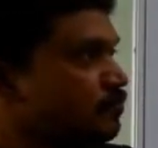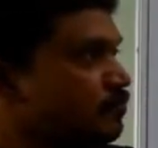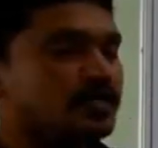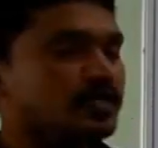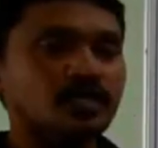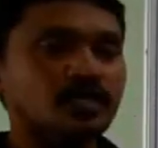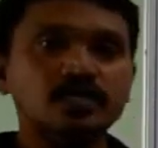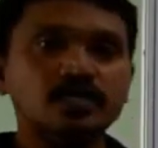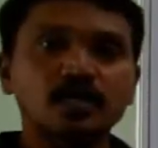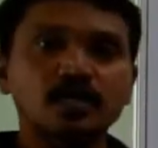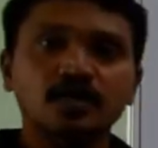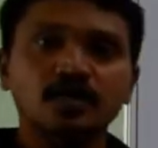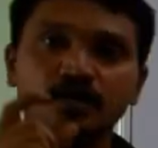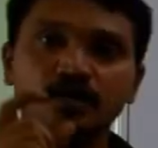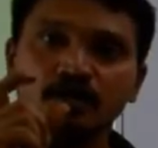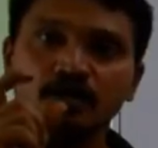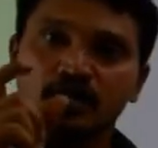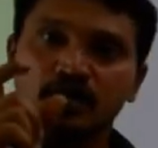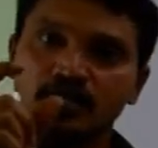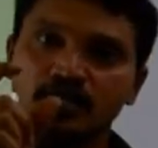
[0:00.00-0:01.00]
you take the
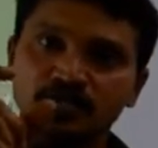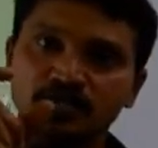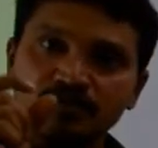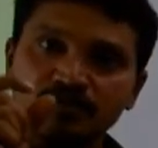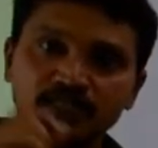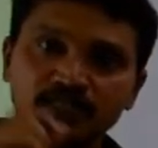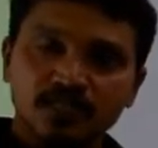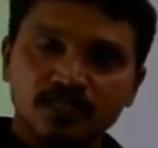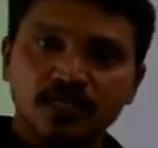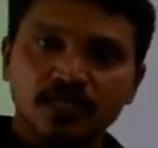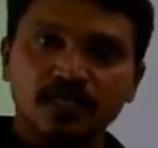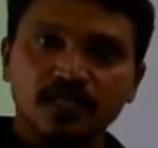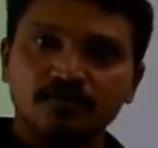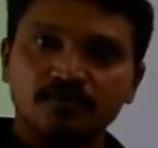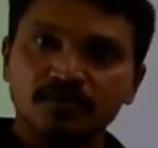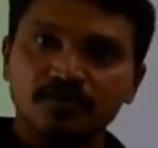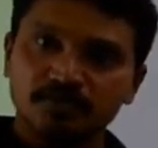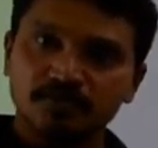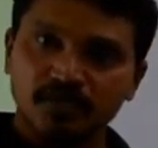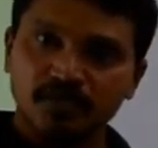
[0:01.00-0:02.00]
investing layer of
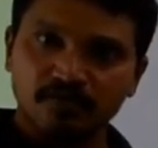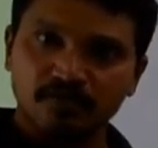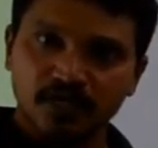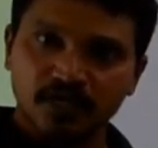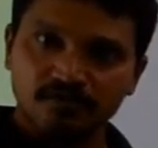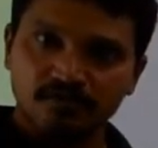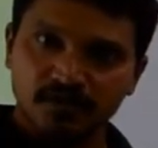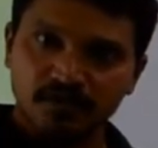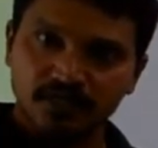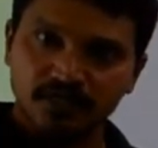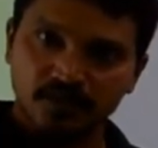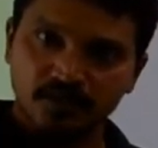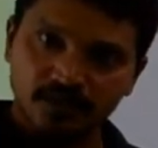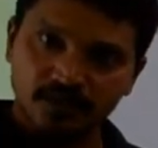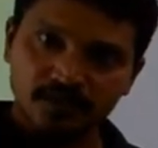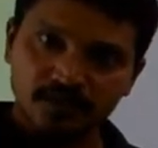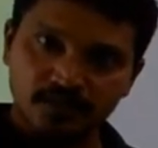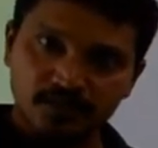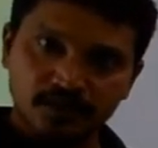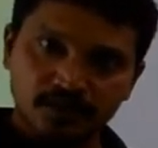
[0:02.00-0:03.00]
deep cervical fascia
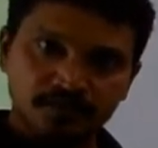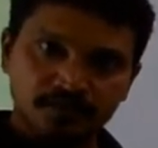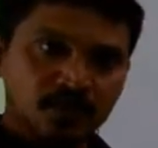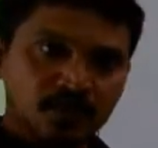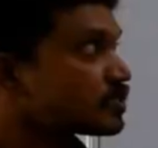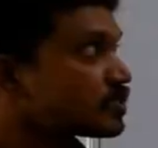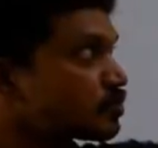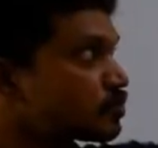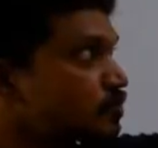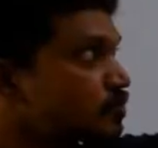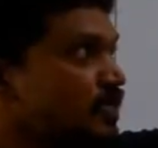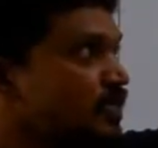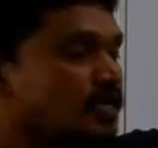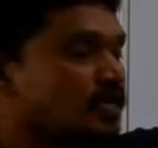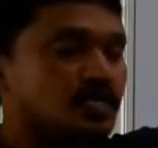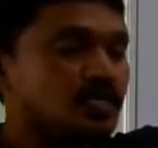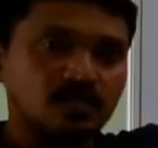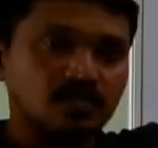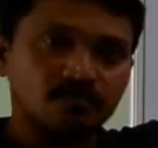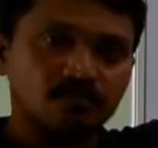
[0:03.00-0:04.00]
first, superiorly
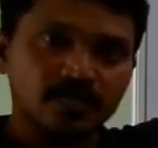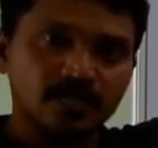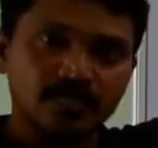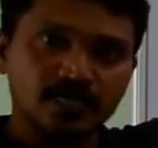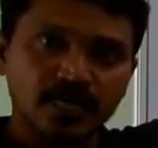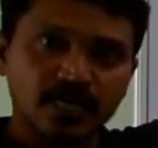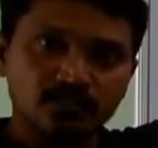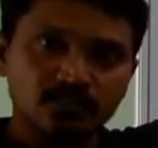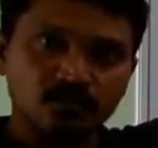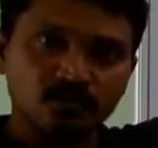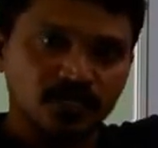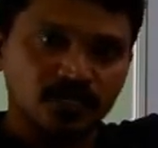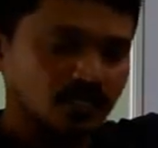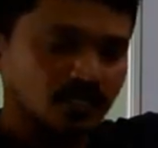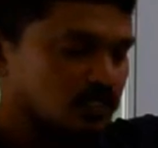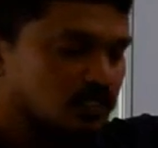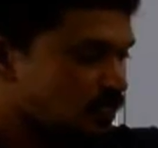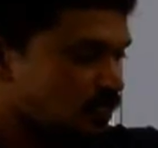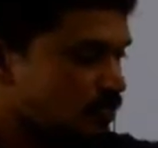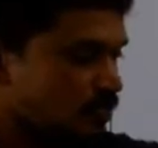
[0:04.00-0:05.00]
somewhere it has to attach,
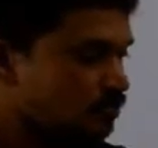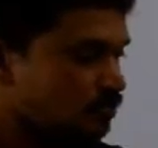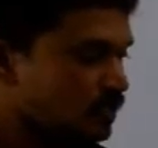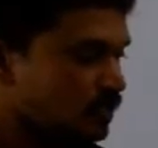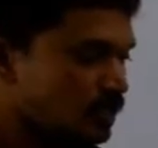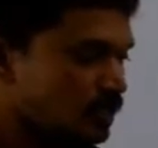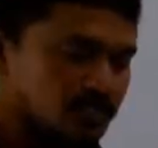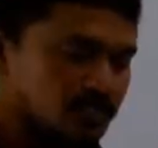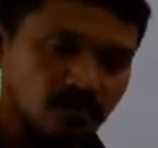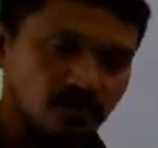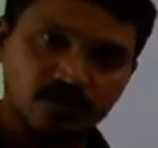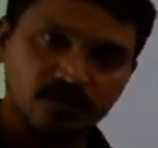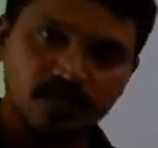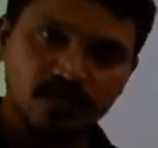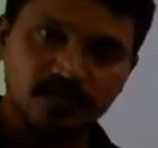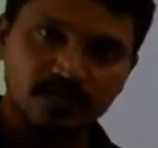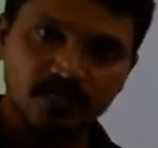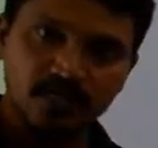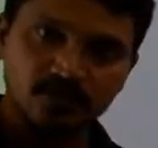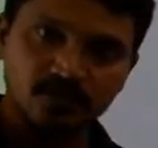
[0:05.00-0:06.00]
inferiorly somewhere it
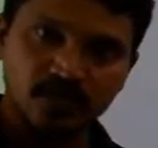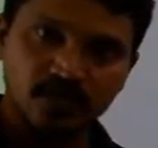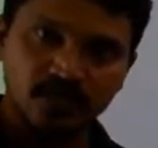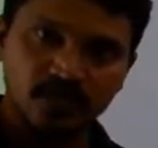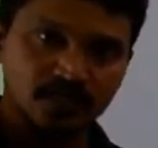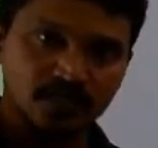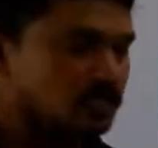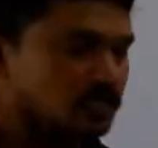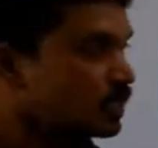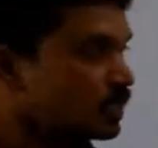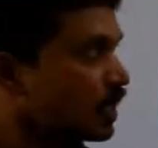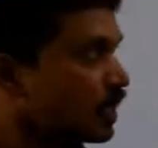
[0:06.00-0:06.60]
has to attach,